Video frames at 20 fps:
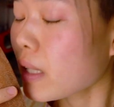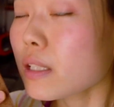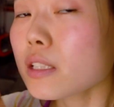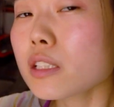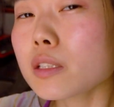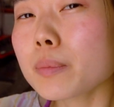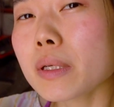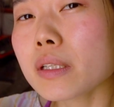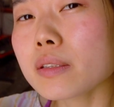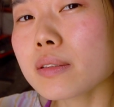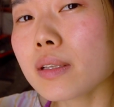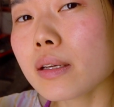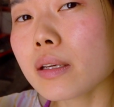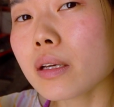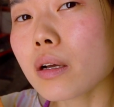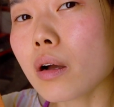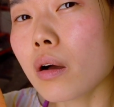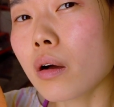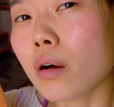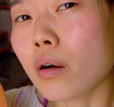It smells
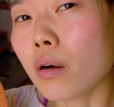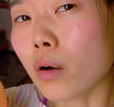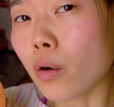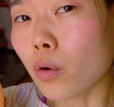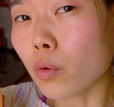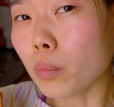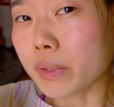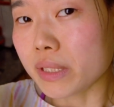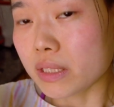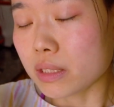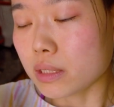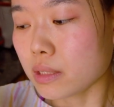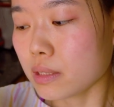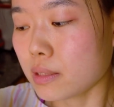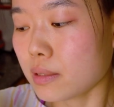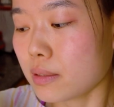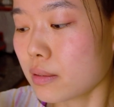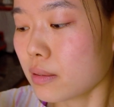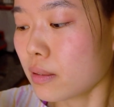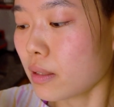like
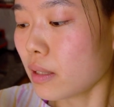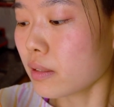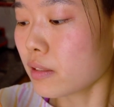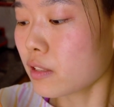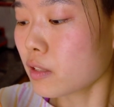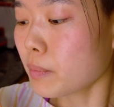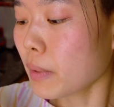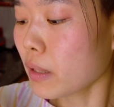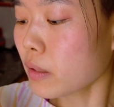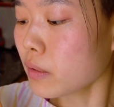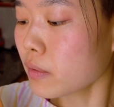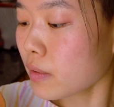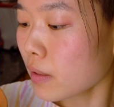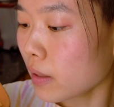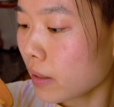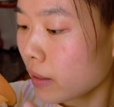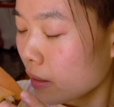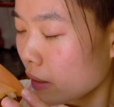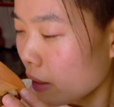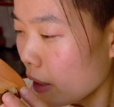almonds. It smells
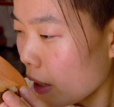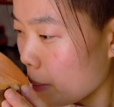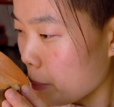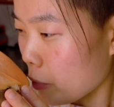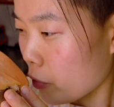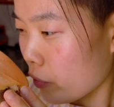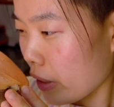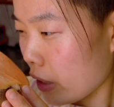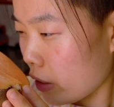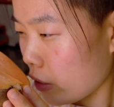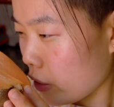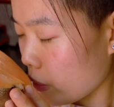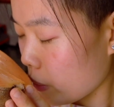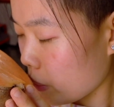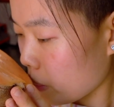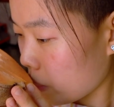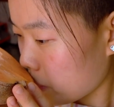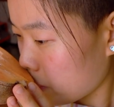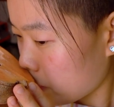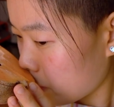like
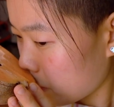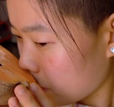amaretto.